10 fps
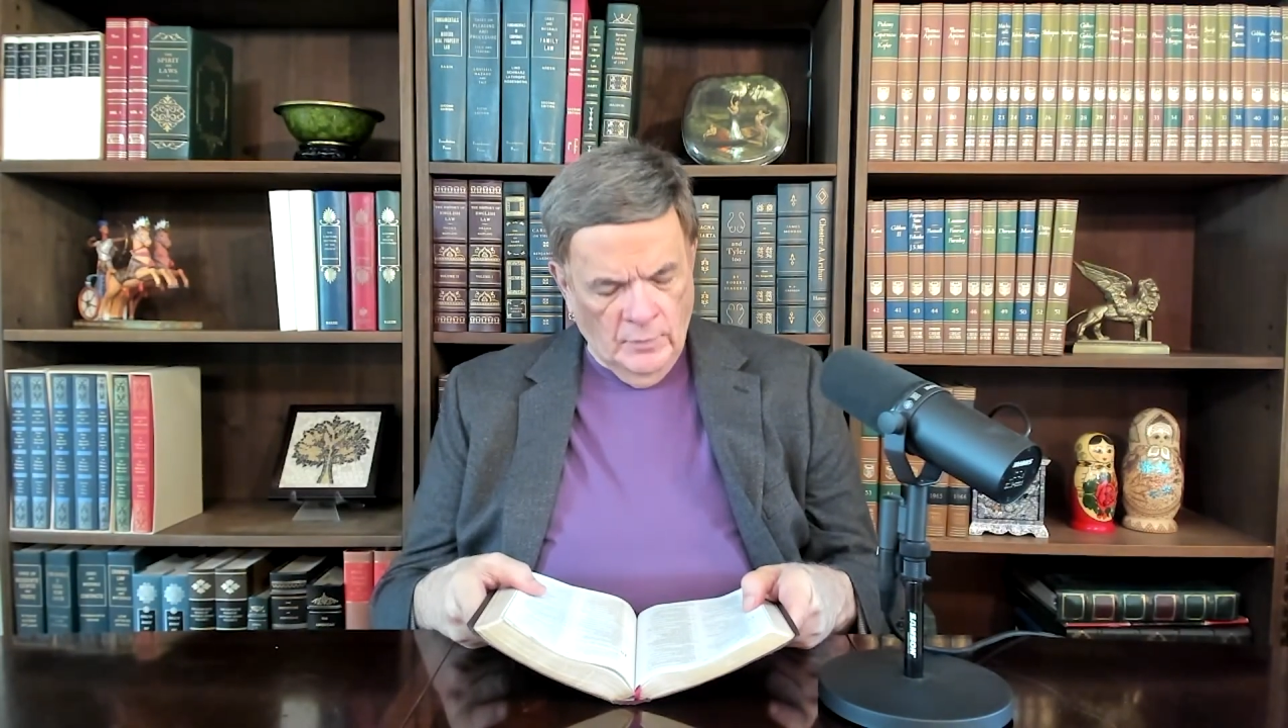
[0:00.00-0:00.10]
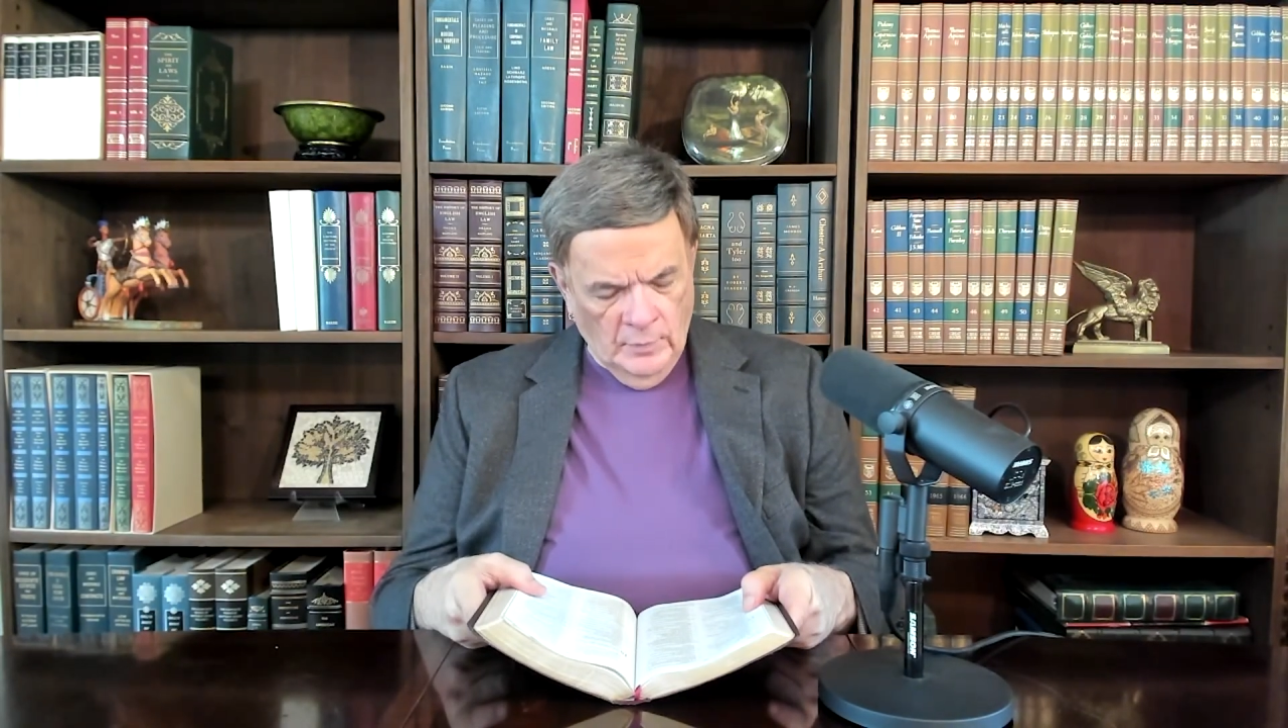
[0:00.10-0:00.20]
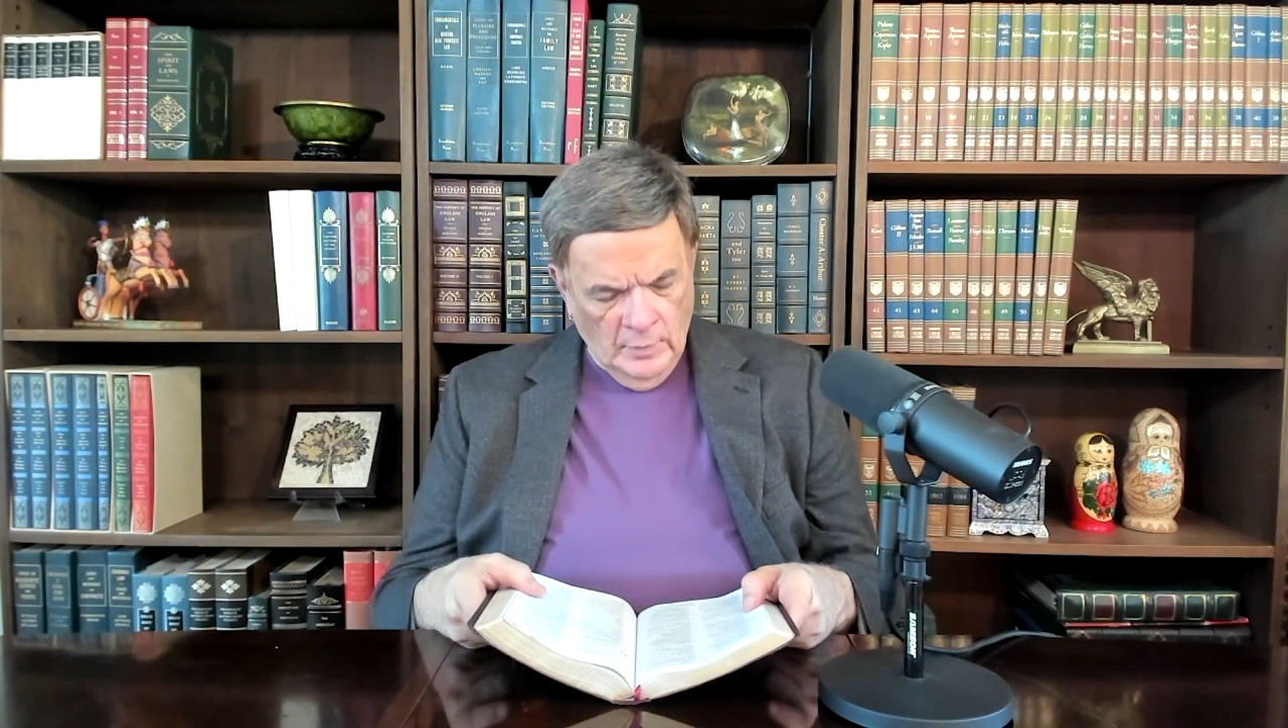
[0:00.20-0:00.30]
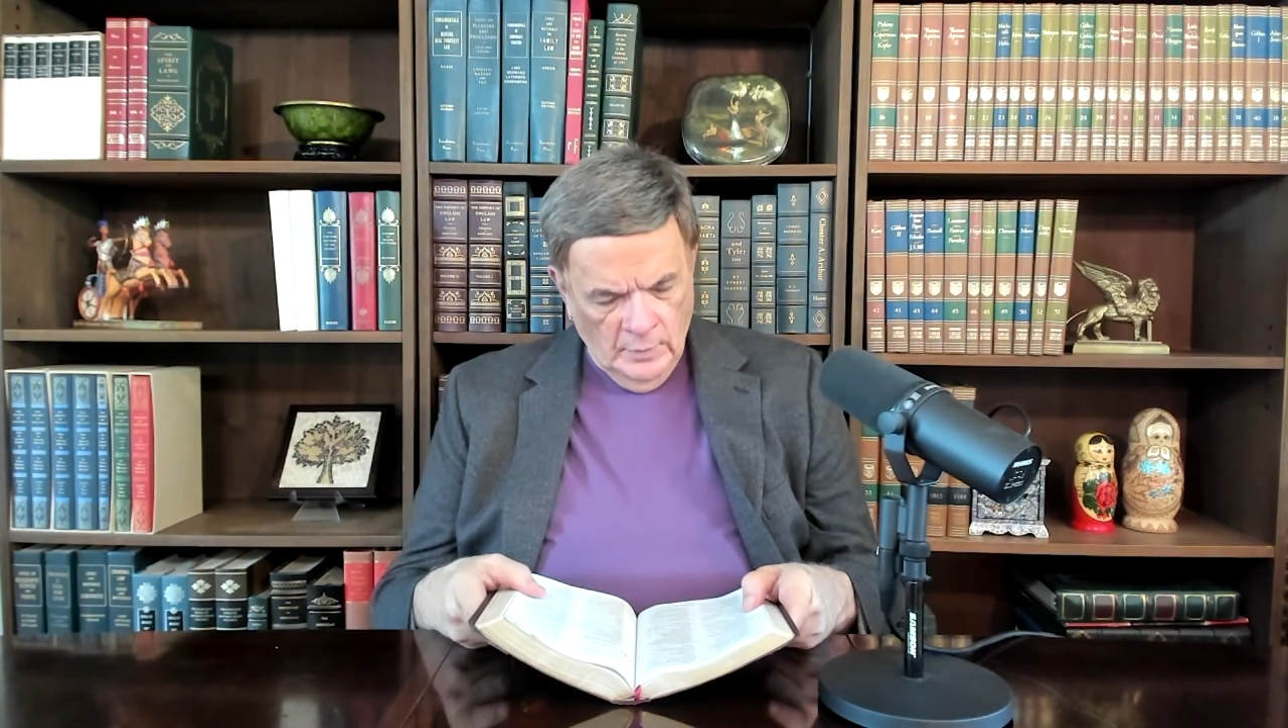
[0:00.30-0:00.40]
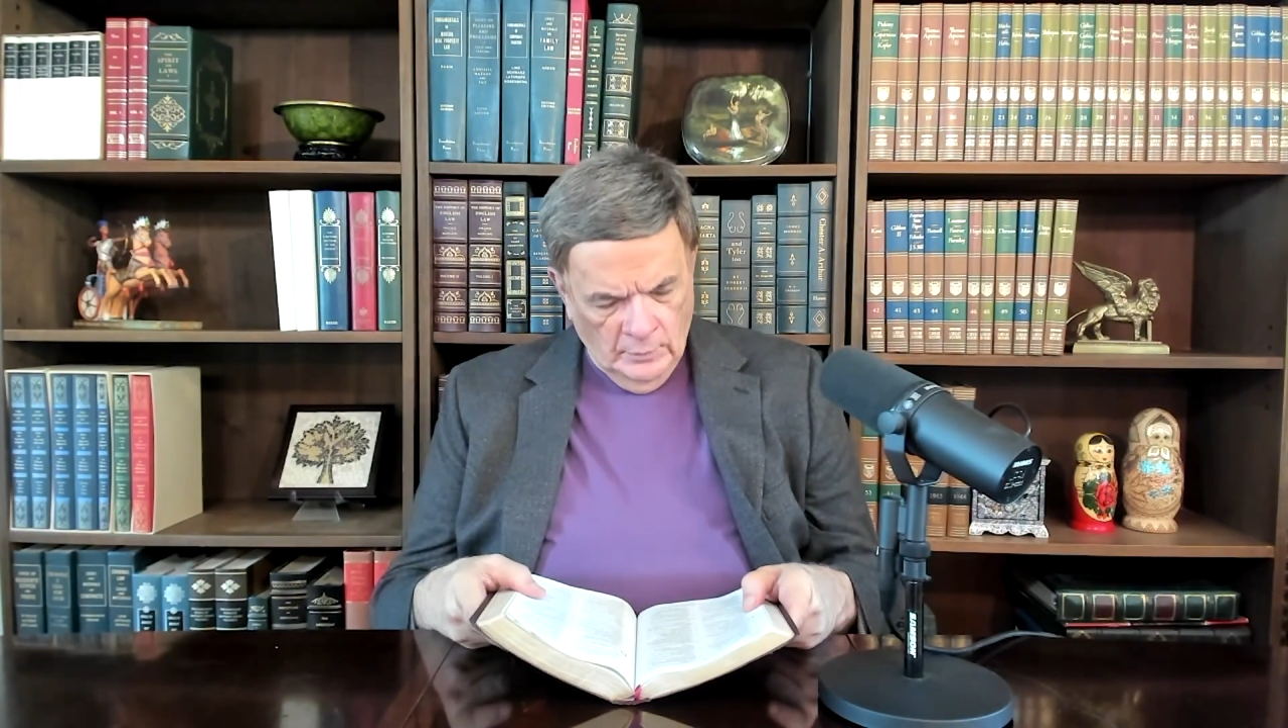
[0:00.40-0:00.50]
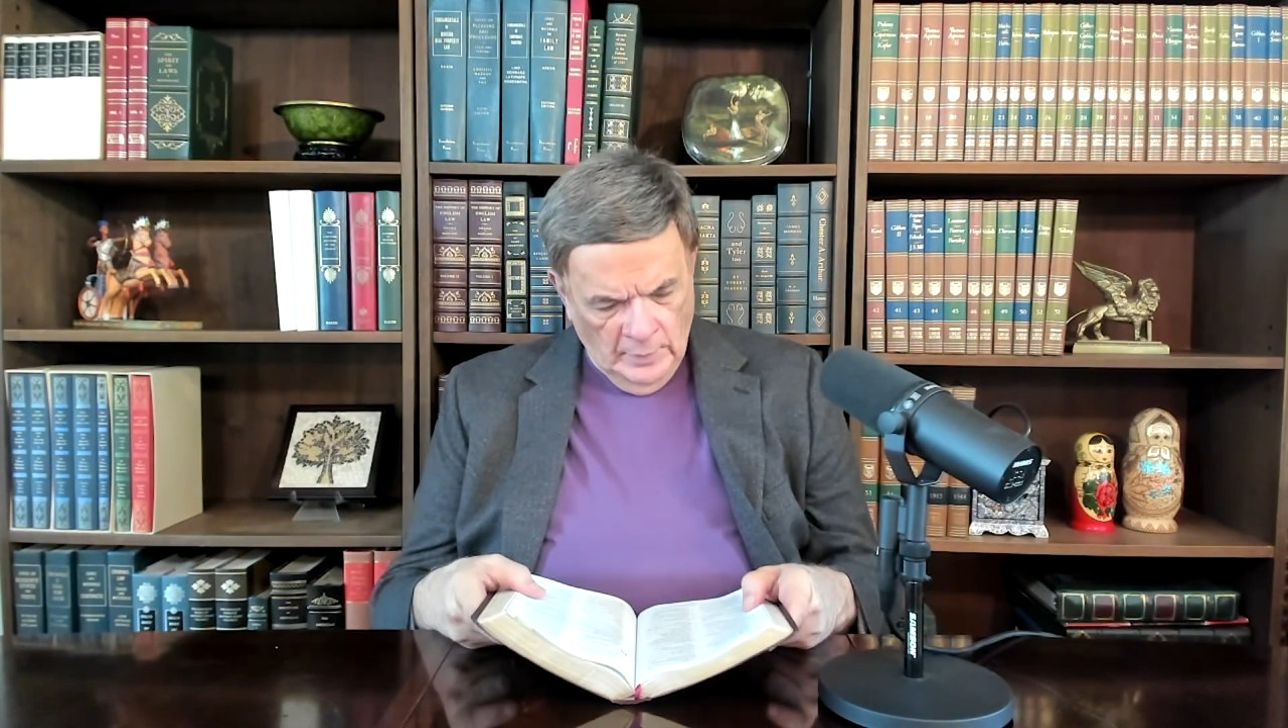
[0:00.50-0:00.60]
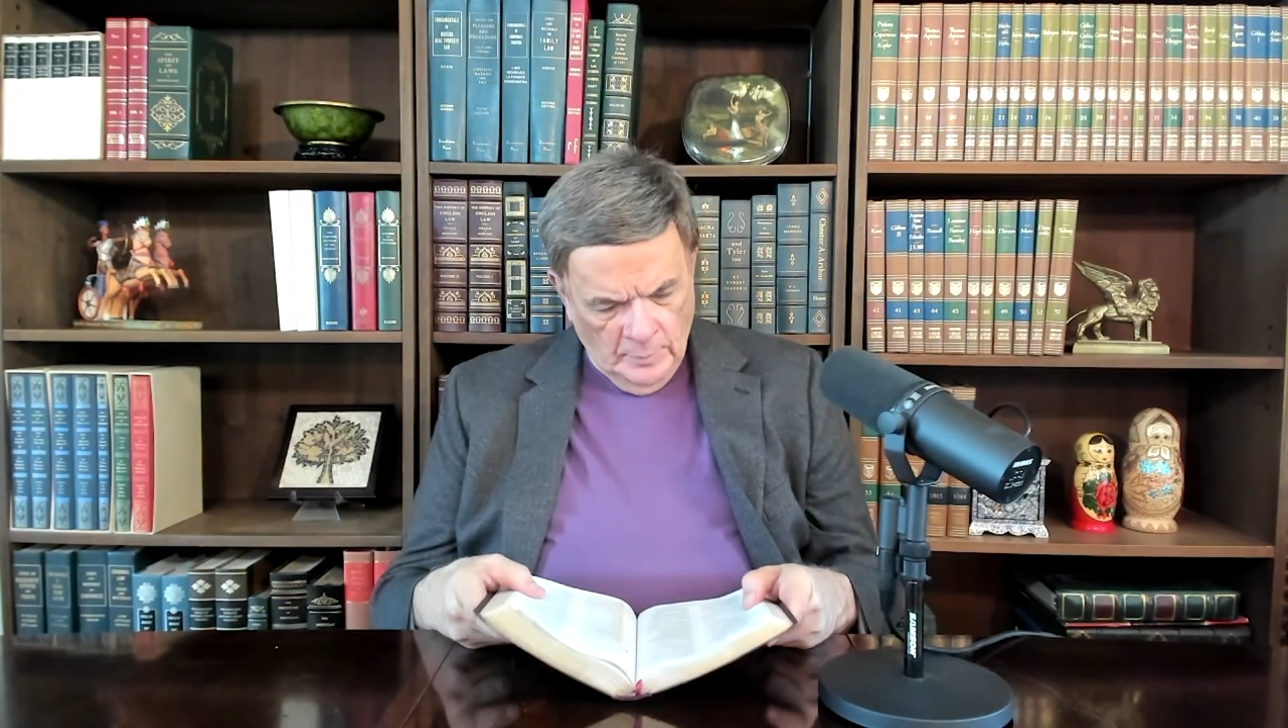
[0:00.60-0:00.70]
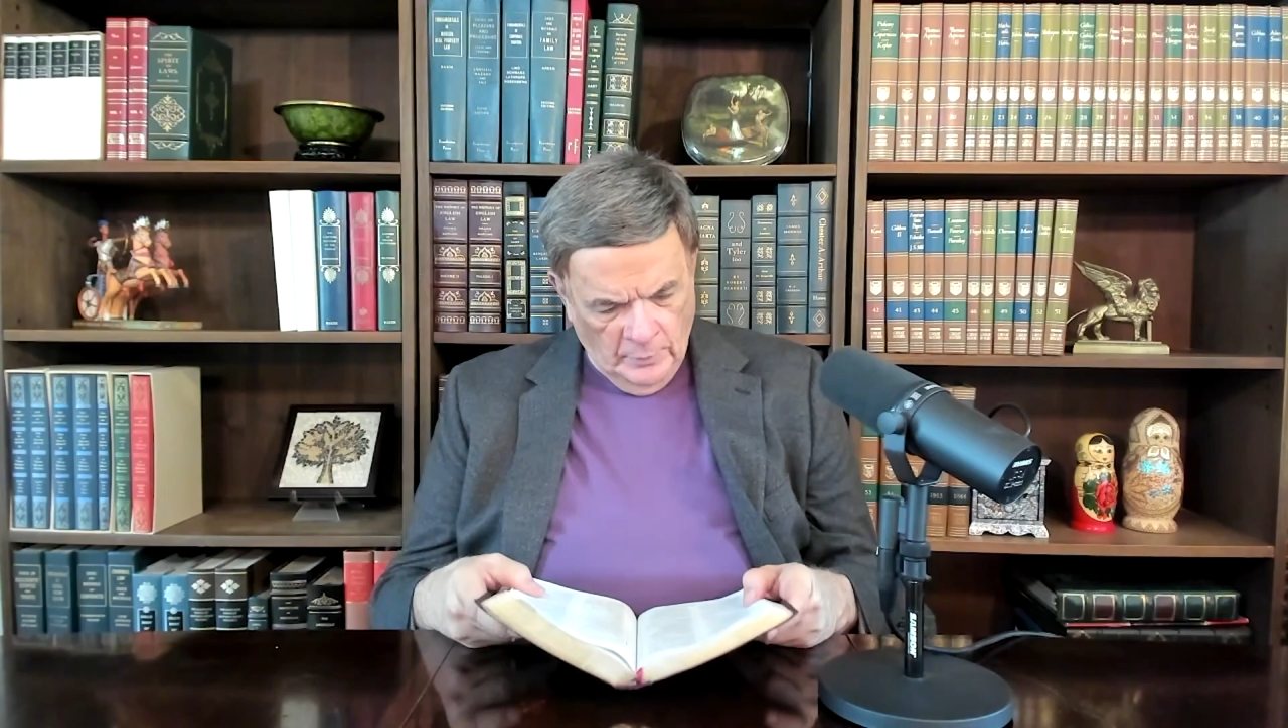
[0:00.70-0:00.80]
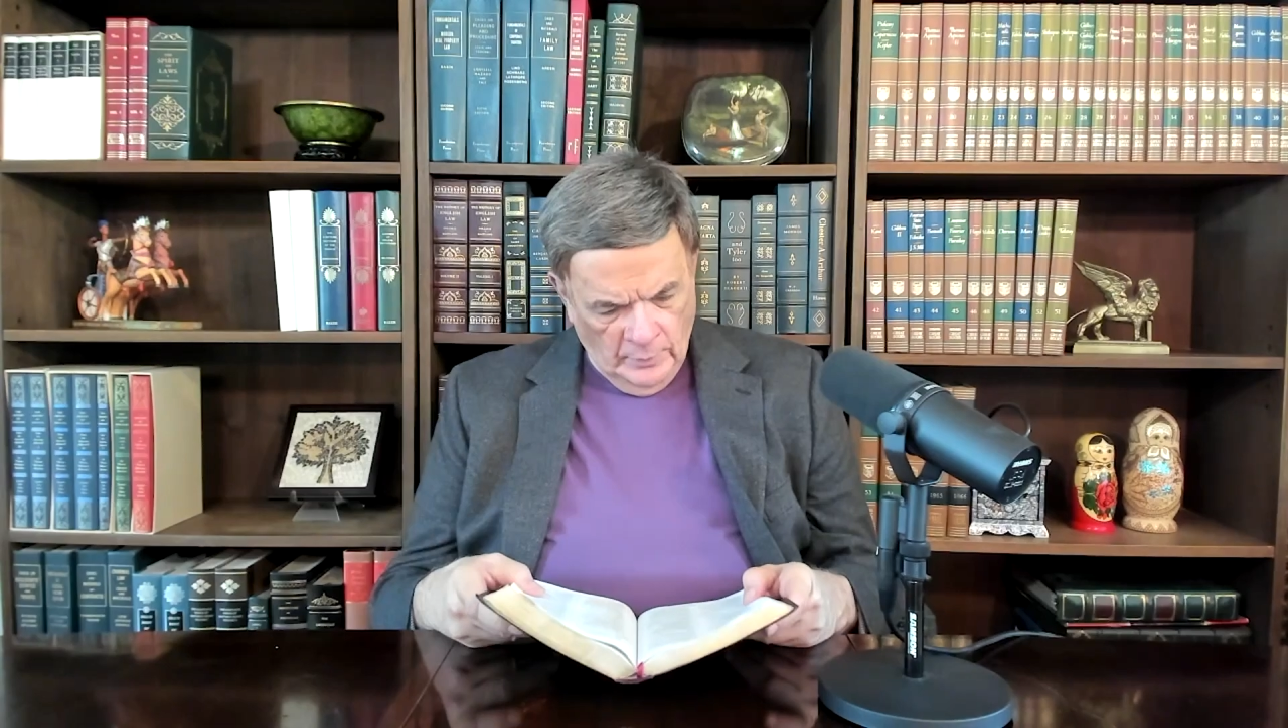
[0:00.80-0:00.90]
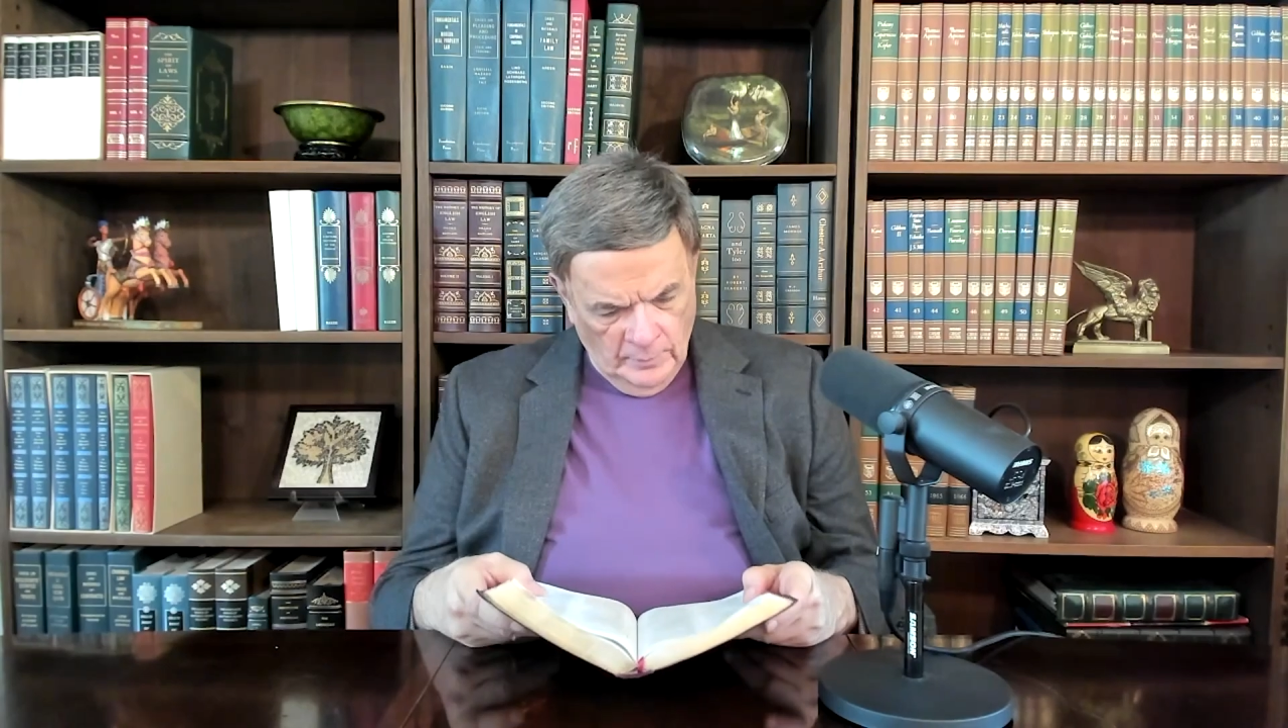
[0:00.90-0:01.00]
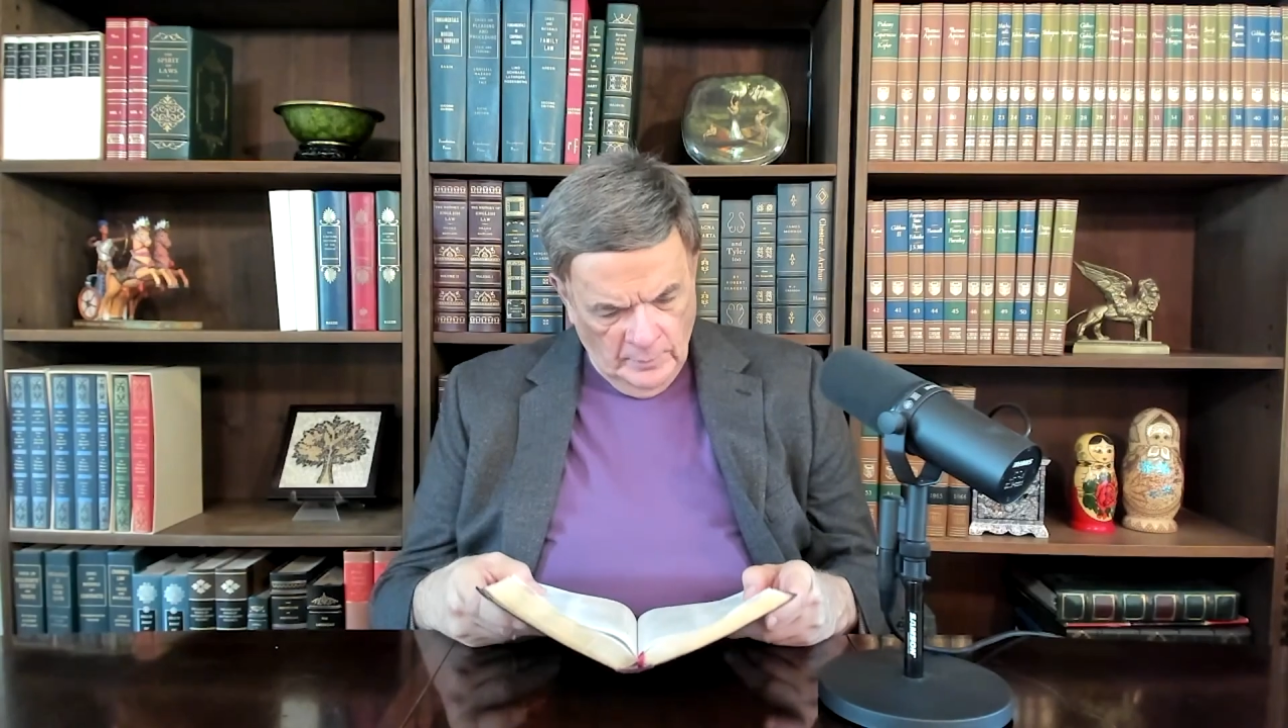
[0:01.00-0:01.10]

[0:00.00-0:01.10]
the leper?